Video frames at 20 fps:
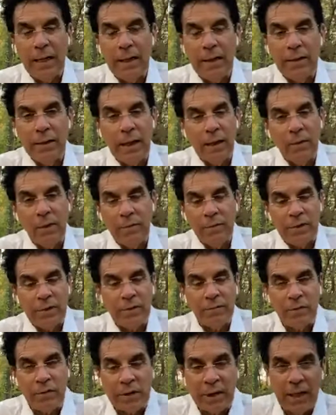I don't know if he
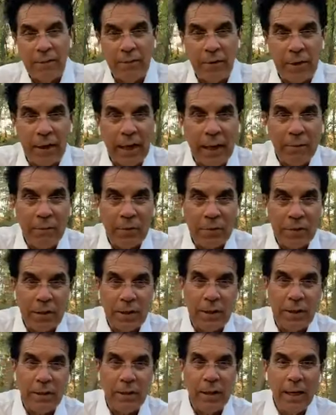was even saved or not, but
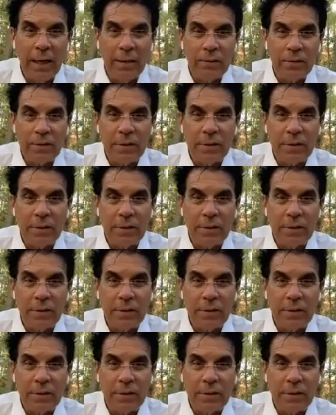said, hey,